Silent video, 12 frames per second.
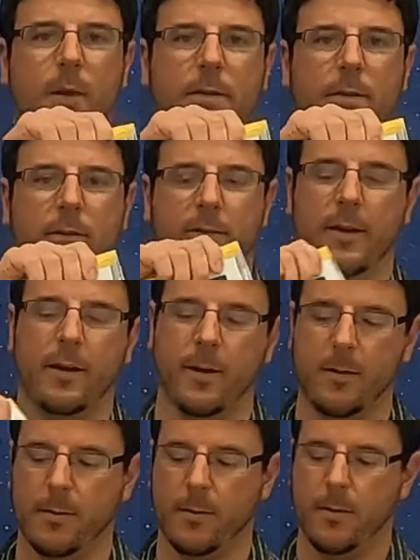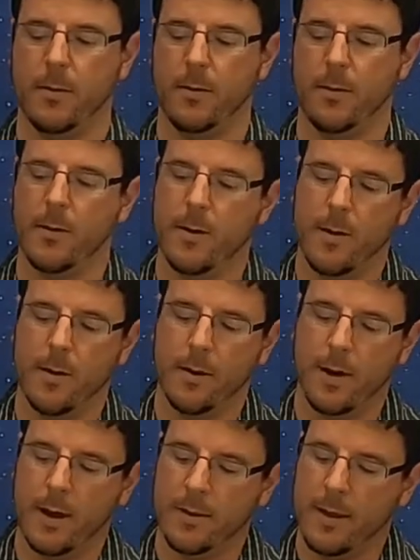as you can see here.
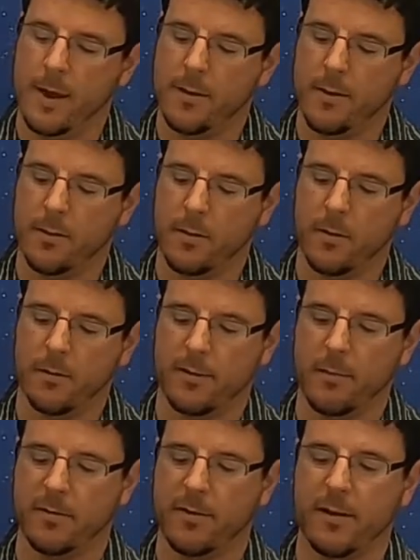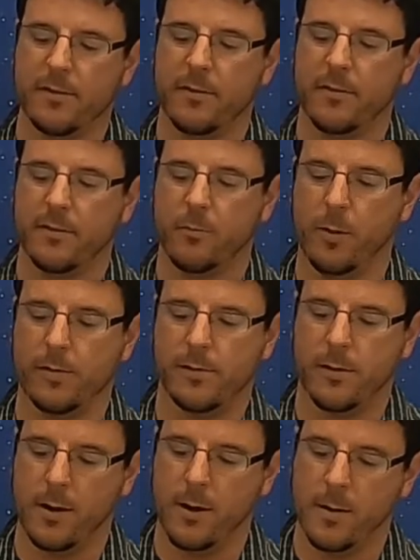And then there are some sections which,
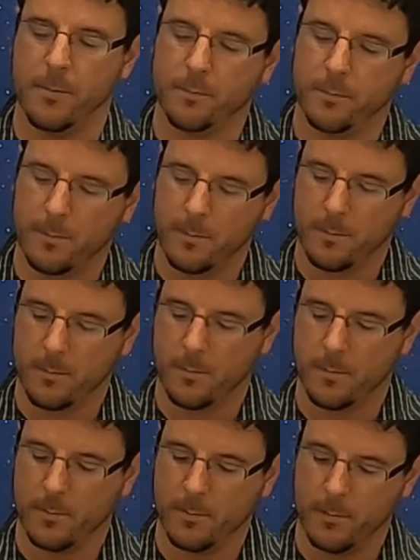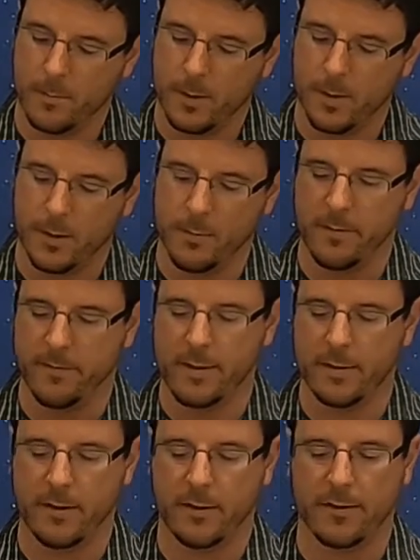let me
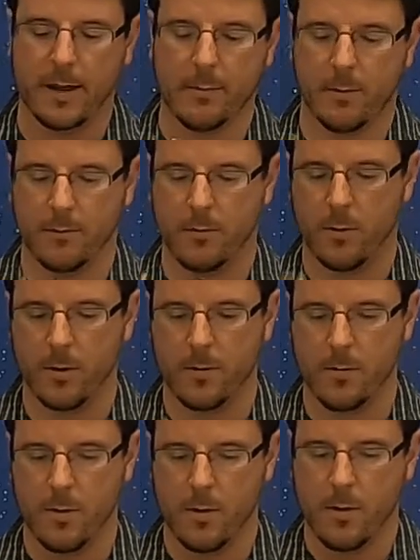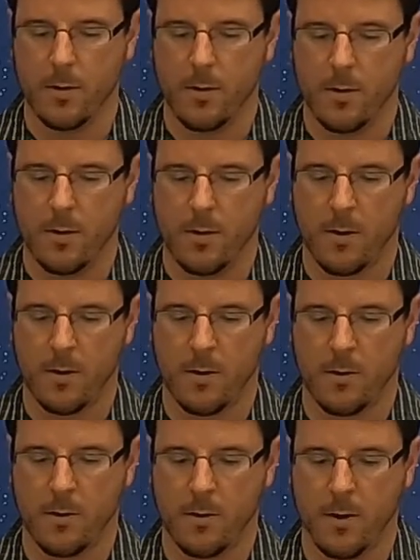find an example for you,
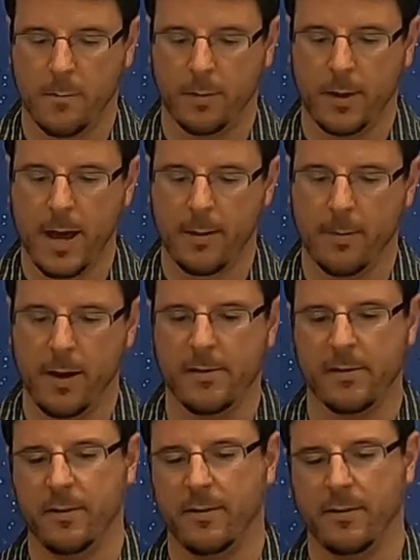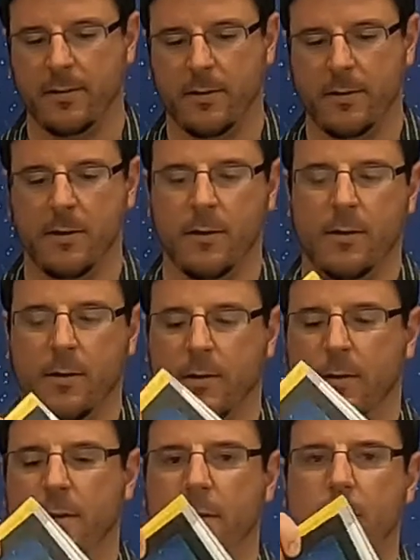are on black pages,
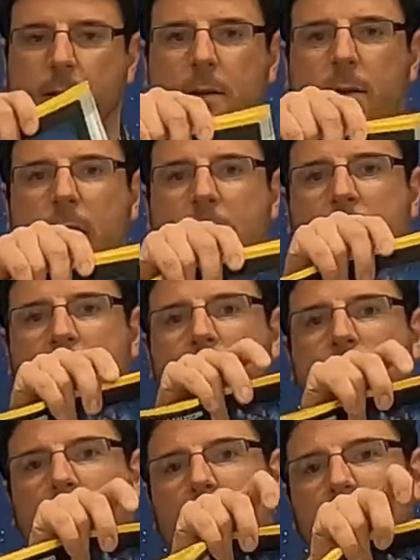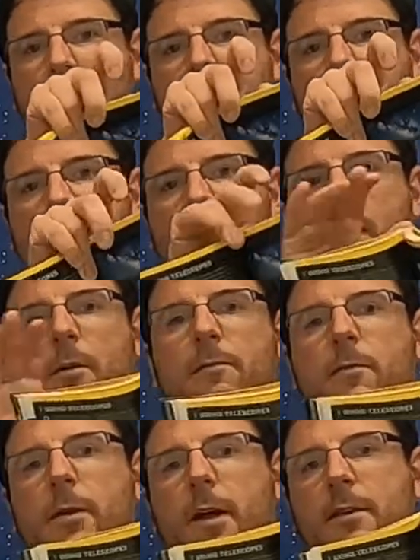and they'll give you
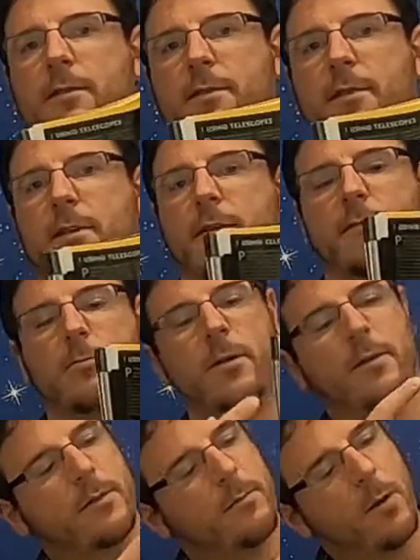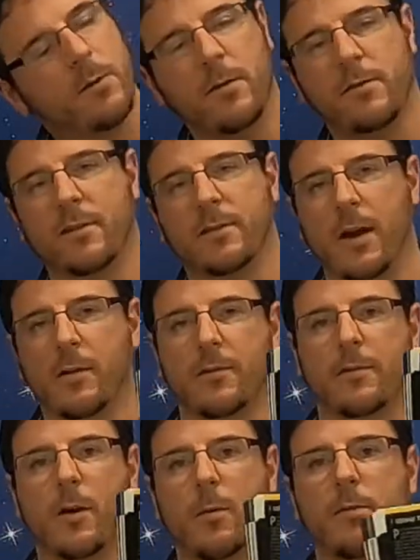helpful hints, like this one is about using
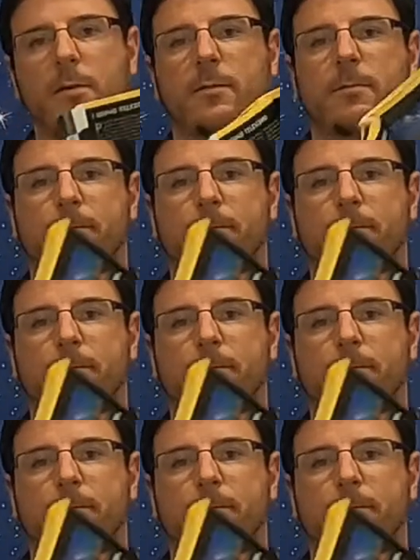telescopes.